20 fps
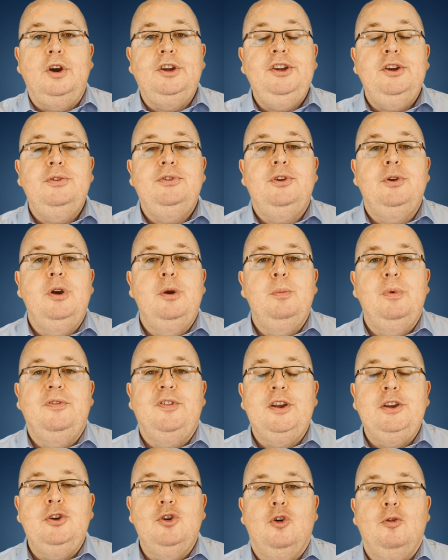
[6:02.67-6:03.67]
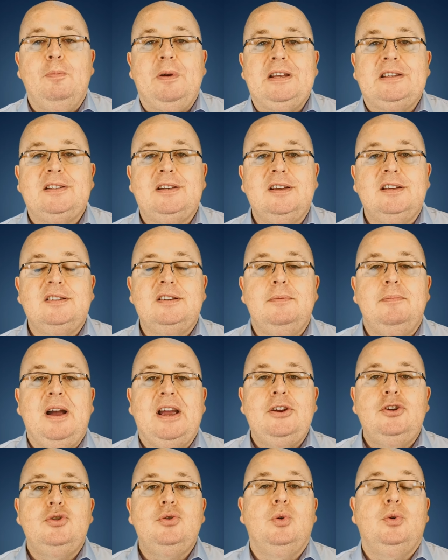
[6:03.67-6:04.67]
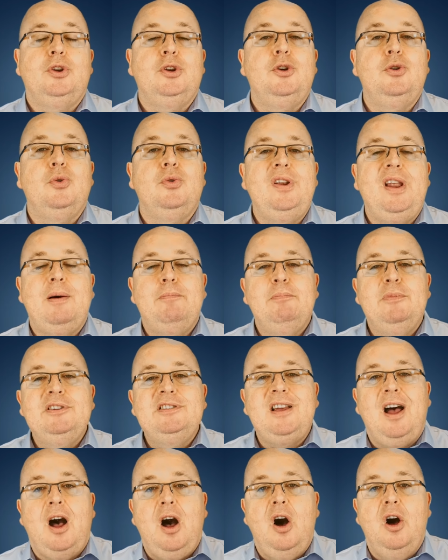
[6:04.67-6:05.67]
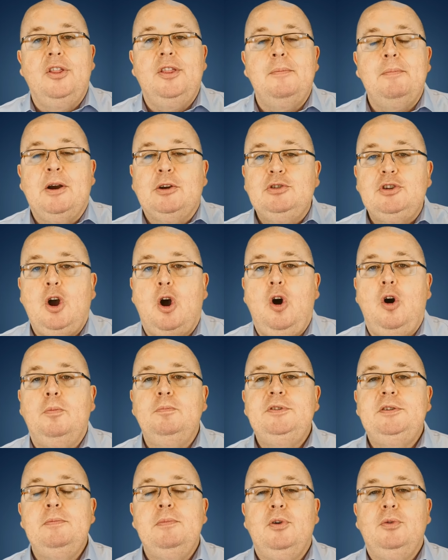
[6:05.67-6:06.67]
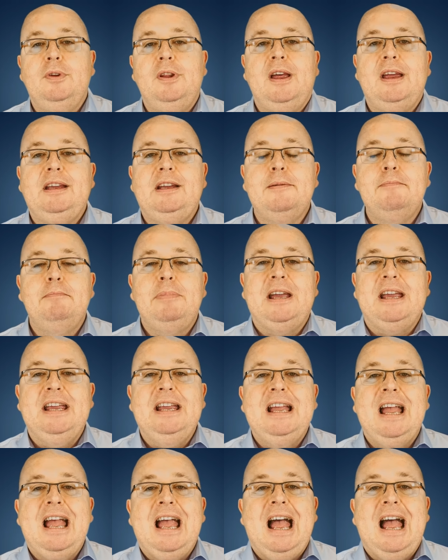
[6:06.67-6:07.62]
you doing within your business to make sure that your numbers are the most optimal they can be